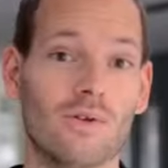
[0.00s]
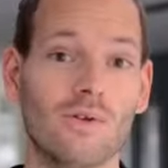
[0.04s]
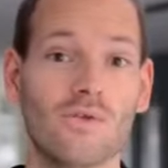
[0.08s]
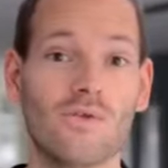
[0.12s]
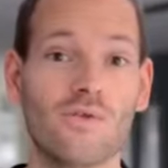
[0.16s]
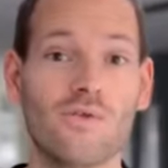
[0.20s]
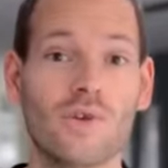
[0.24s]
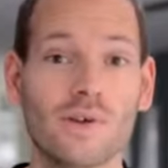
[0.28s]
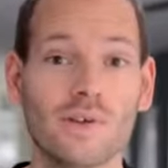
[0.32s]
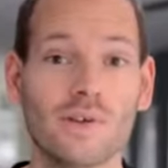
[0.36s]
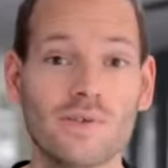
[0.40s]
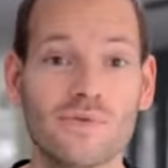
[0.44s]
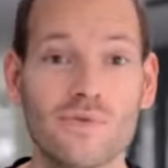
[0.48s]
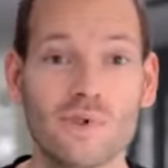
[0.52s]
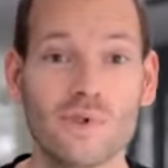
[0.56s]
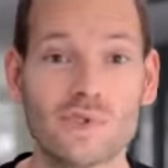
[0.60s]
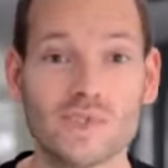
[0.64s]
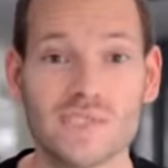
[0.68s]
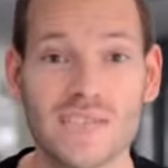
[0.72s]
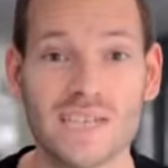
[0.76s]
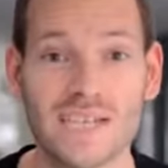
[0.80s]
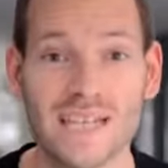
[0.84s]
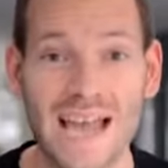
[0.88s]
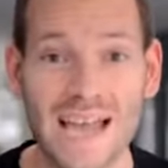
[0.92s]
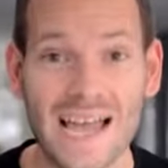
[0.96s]
On the very
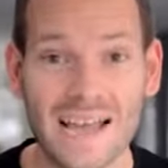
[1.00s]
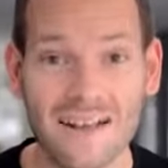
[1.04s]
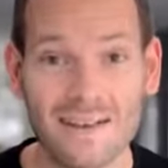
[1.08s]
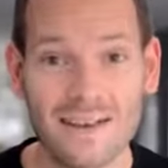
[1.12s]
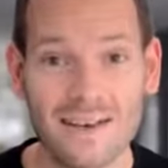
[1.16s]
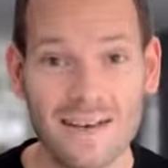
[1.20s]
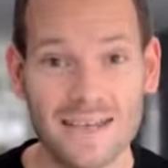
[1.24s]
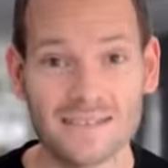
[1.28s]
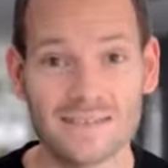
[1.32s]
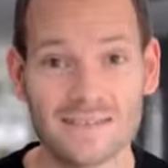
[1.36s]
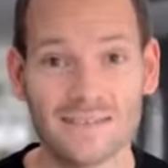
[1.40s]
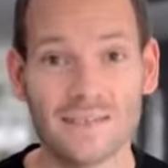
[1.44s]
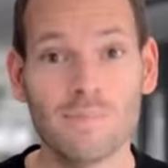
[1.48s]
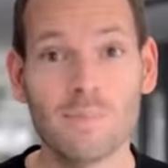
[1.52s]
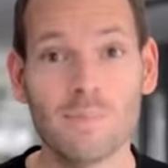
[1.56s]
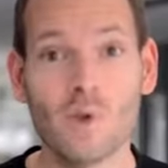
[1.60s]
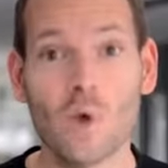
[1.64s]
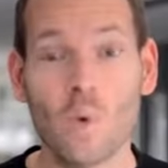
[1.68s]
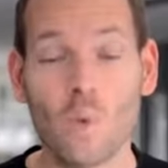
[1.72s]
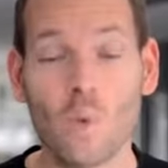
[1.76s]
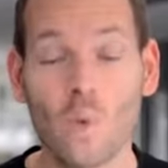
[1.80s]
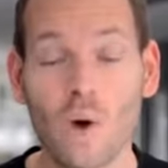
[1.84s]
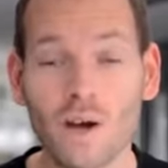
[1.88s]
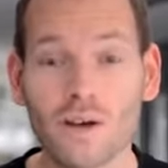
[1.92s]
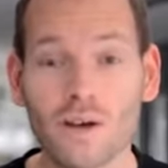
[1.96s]
first day I collected
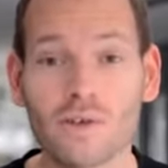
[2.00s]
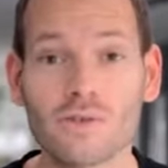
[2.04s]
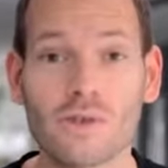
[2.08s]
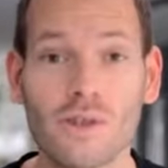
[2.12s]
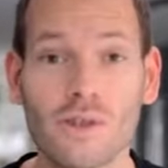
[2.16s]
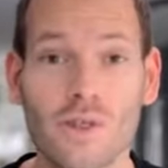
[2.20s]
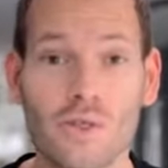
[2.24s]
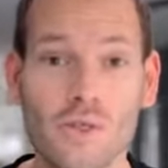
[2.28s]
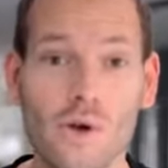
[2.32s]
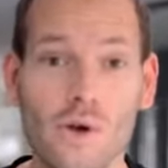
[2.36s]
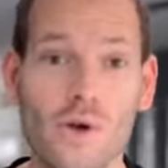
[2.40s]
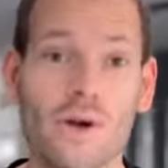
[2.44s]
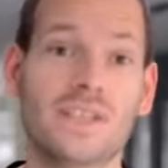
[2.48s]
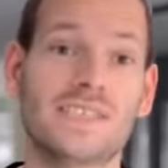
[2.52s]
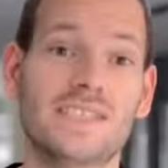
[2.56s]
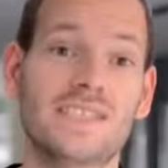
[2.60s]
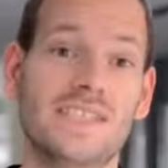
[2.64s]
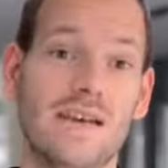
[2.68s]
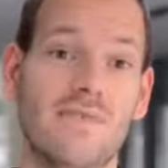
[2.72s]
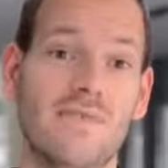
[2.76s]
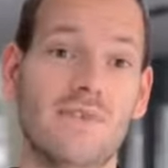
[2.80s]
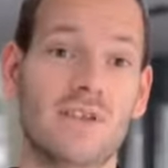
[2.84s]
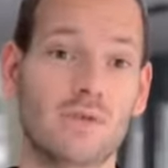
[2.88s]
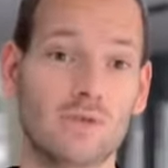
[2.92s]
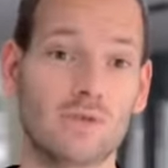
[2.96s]

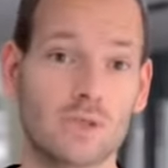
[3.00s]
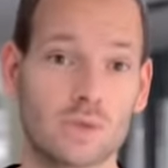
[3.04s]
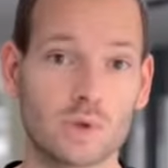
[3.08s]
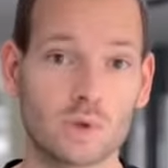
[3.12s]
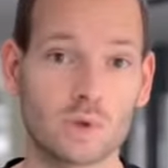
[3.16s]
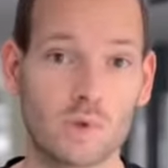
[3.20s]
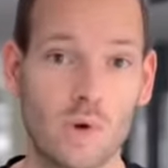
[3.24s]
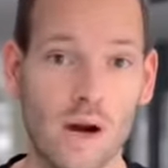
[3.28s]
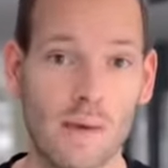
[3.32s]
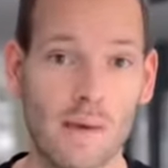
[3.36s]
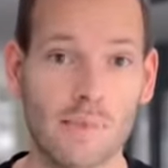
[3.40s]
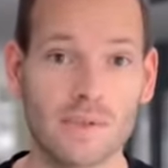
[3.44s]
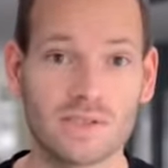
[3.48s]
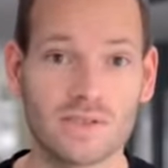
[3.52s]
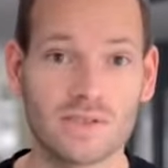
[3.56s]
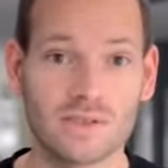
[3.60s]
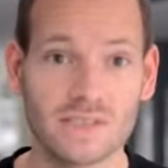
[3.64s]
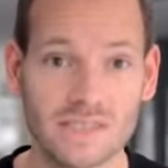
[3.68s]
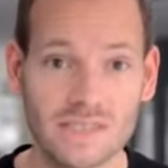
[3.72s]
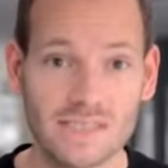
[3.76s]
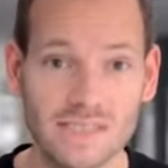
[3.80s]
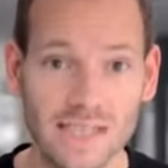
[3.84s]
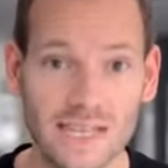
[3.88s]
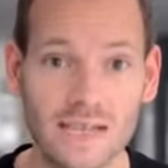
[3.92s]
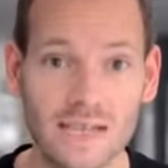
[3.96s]
137 new subscribers, and on
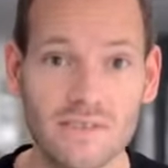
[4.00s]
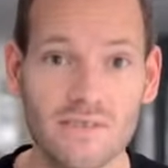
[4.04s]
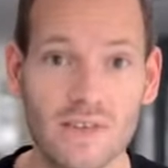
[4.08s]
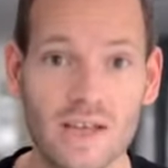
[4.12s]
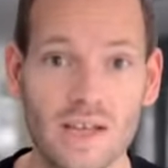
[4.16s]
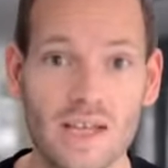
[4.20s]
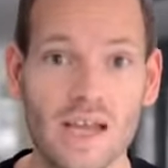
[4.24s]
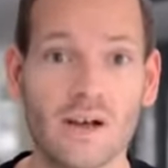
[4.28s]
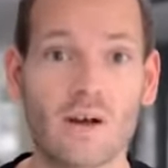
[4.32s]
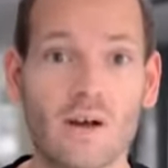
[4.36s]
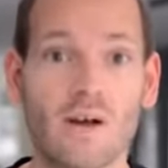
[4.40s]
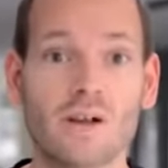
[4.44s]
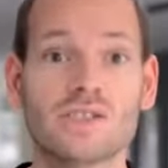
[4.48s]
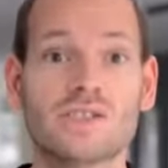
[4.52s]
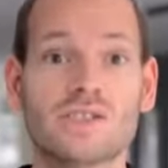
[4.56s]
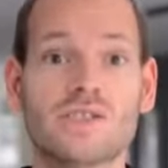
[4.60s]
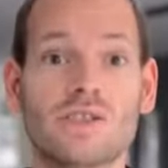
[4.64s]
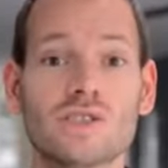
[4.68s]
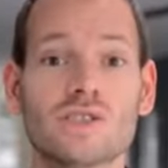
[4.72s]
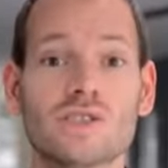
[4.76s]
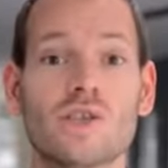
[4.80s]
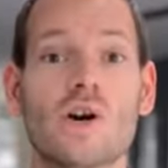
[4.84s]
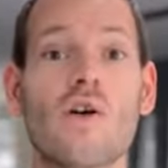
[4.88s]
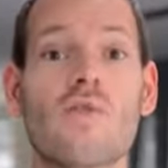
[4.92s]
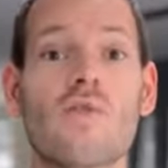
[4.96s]
the second day I got
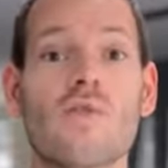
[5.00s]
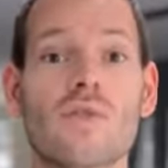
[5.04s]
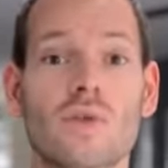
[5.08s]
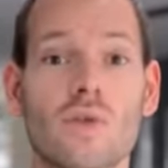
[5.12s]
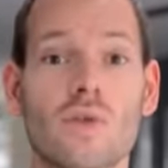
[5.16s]
just over